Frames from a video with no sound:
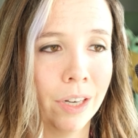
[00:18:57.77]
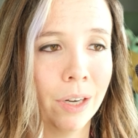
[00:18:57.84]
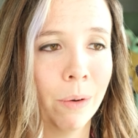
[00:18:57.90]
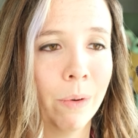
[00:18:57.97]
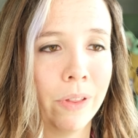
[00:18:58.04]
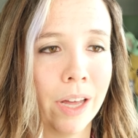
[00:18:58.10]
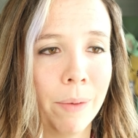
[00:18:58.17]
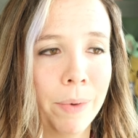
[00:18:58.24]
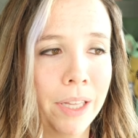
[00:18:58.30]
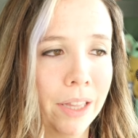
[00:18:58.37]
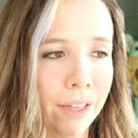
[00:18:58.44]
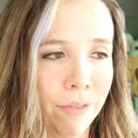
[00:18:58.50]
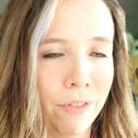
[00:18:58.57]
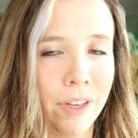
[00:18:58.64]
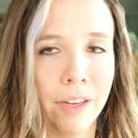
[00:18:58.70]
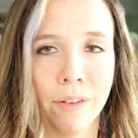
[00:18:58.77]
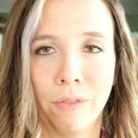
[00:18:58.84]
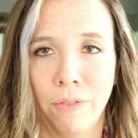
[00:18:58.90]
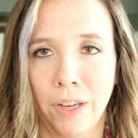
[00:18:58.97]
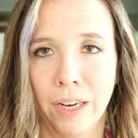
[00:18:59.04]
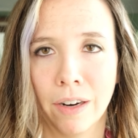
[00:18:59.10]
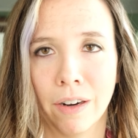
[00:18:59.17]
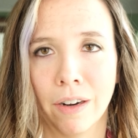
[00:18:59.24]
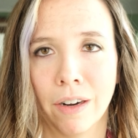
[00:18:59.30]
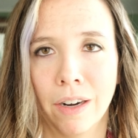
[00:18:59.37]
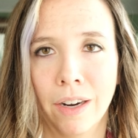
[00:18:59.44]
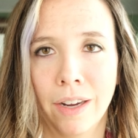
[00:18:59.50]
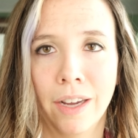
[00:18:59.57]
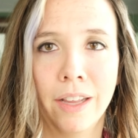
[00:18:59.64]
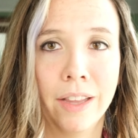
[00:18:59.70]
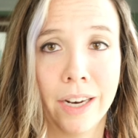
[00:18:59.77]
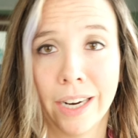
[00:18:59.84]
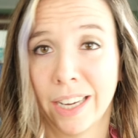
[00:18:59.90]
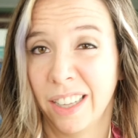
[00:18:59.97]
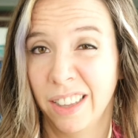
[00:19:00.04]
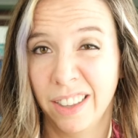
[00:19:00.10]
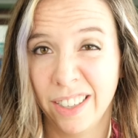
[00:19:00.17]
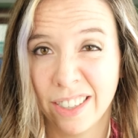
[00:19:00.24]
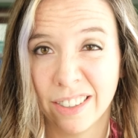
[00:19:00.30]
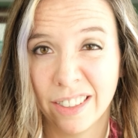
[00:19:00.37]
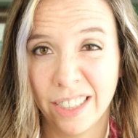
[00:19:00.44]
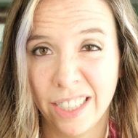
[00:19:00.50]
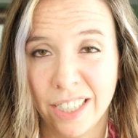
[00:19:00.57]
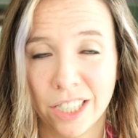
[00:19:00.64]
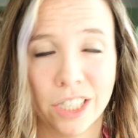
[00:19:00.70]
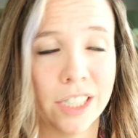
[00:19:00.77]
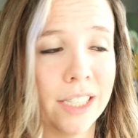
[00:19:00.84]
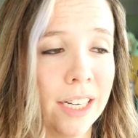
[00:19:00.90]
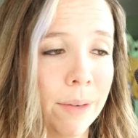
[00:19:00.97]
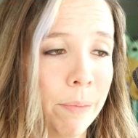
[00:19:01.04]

without me lifting a finger. And then I can literally just hit